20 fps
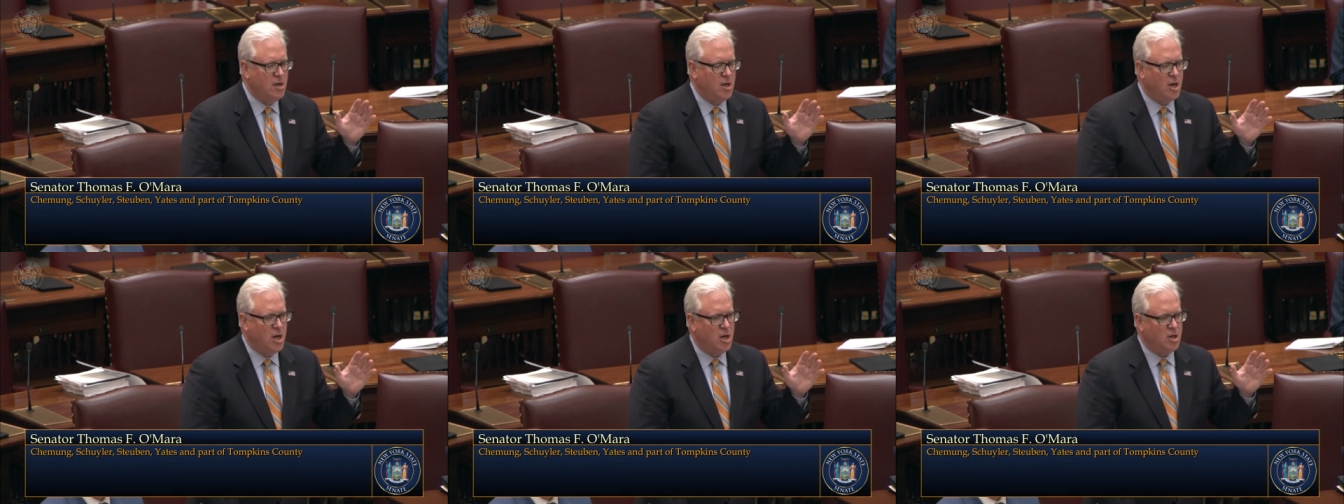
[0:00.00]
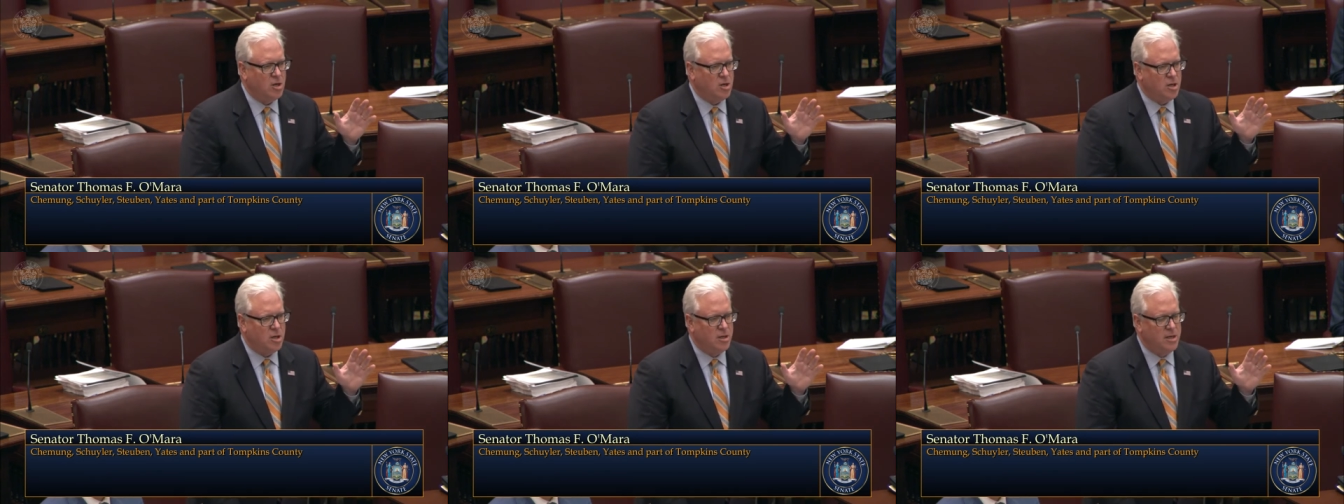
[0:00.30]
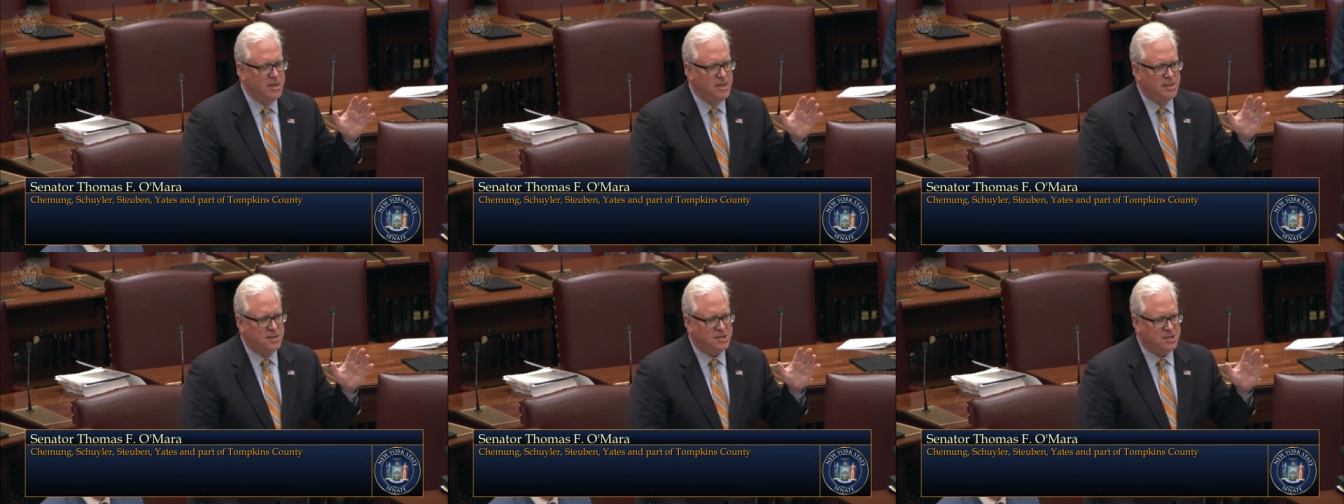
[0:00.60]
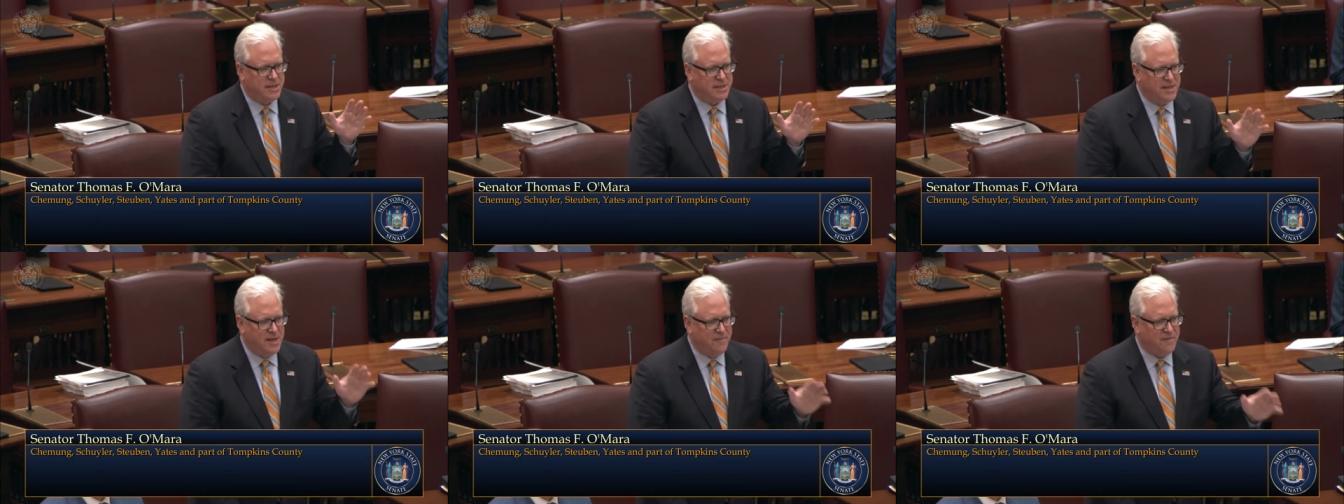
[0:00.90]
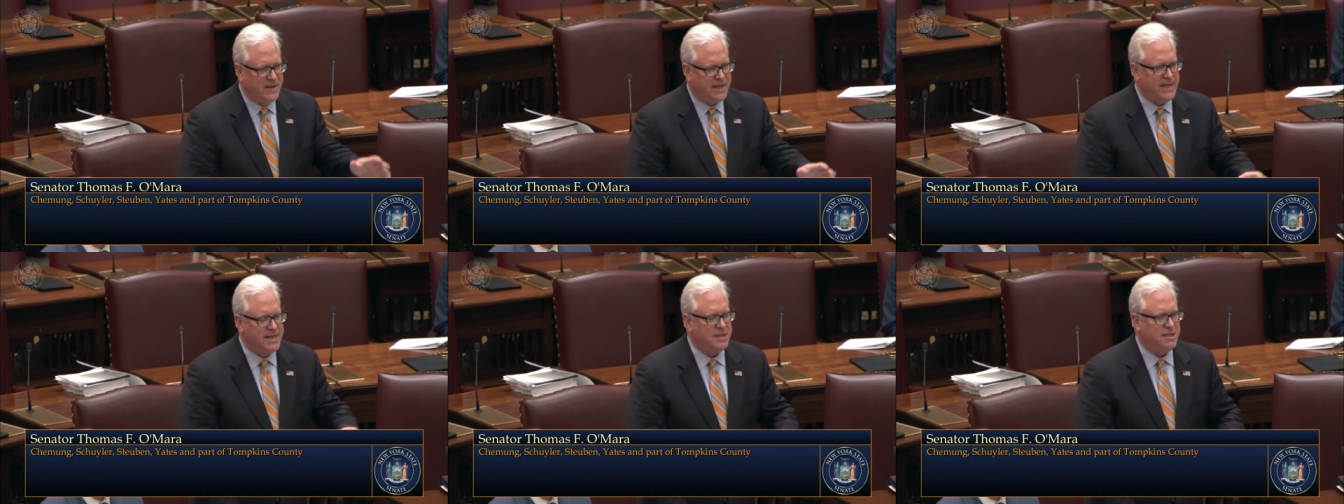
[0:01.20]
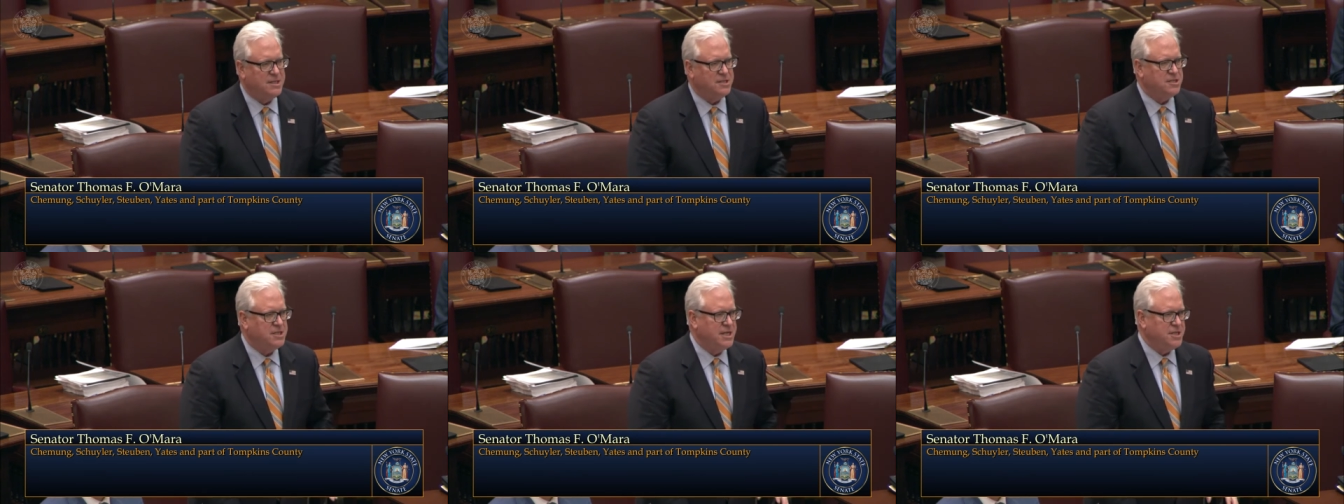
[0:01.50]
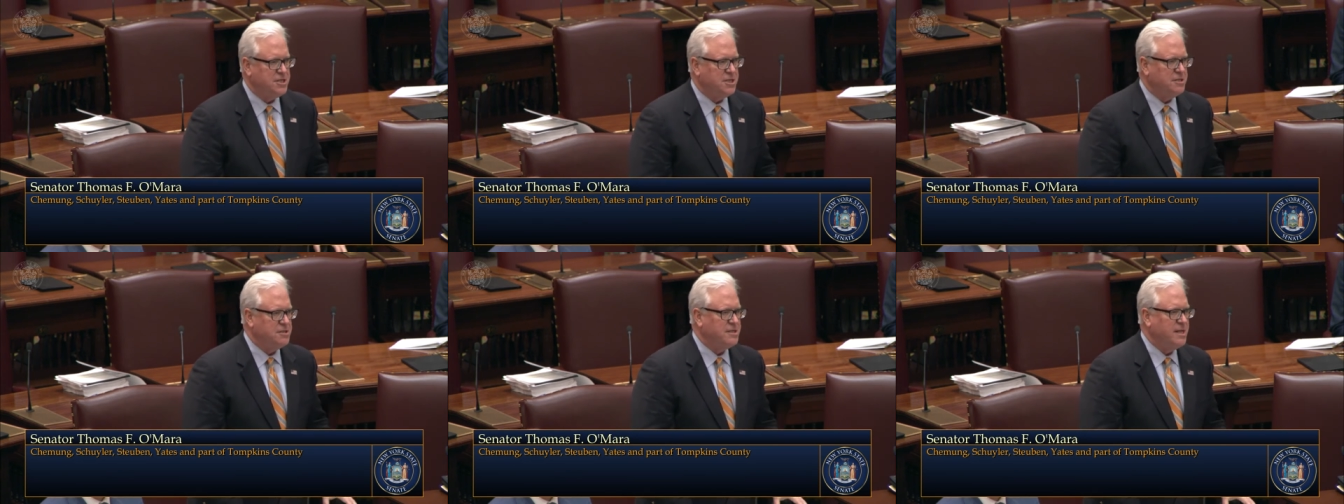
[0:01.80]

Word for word: under significant decisions